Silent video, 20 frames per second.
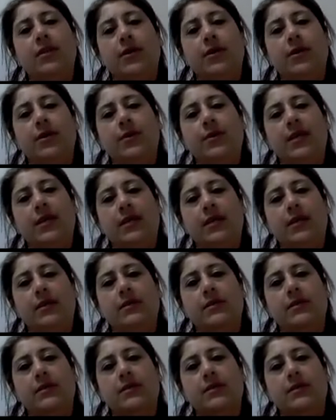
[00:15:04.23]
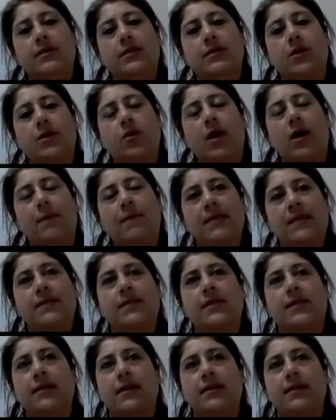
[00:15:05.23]
though he is quite
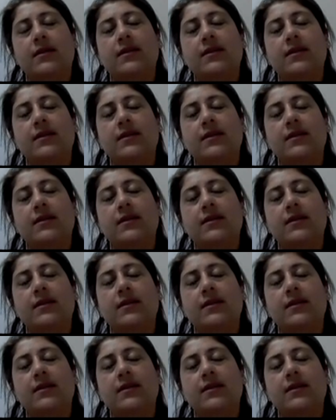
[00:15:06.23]
masculine,